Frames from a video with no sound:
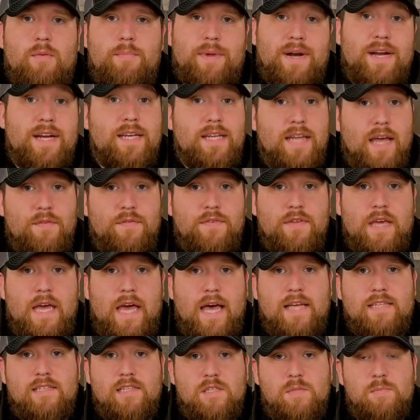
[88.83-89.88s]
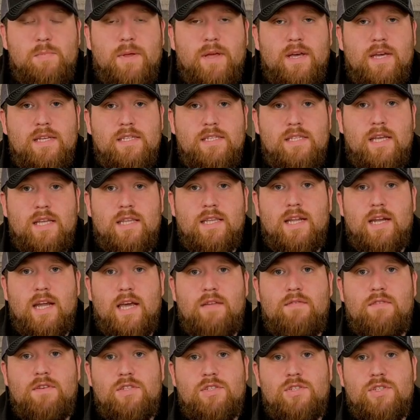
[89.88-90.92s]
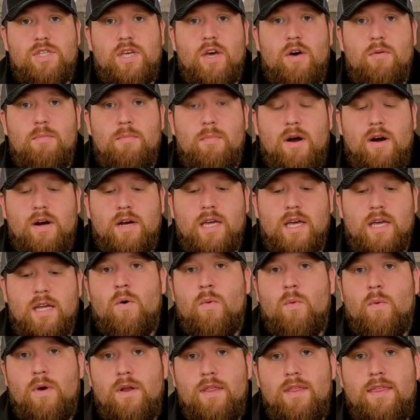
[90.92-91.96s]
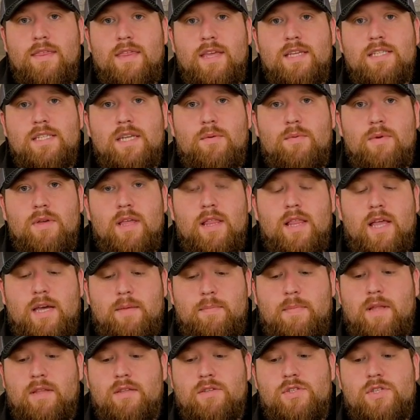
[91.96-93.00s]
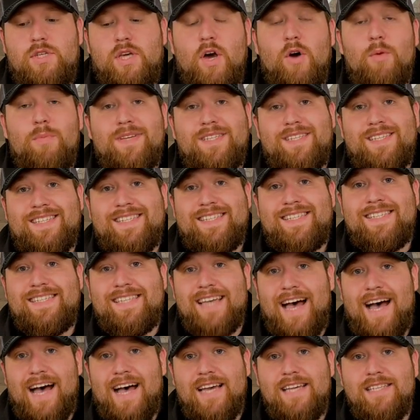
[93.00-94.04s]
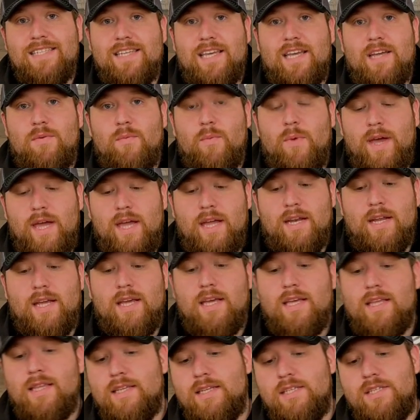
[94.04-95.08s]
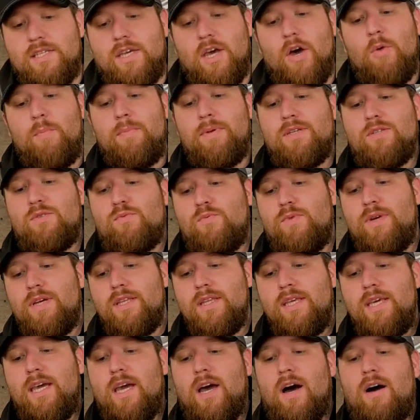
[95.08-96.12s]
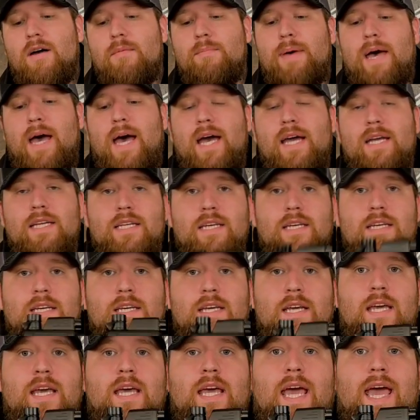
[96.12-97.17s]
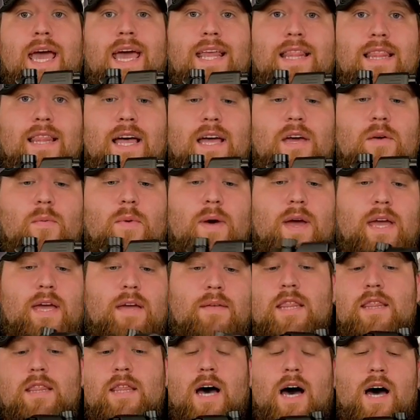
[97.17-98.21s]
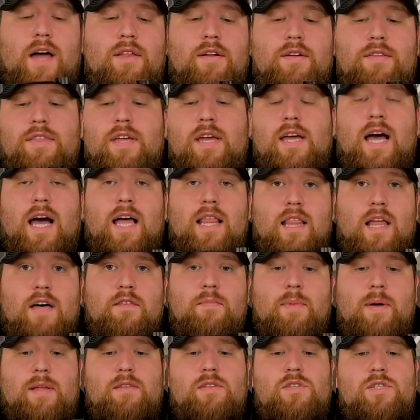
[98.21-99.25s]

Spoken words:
but it definitely has its place in the night vision scope market. One of the things I really like about this scope is its size and weight. This scope is really compact and lightweight. The other thing I love about the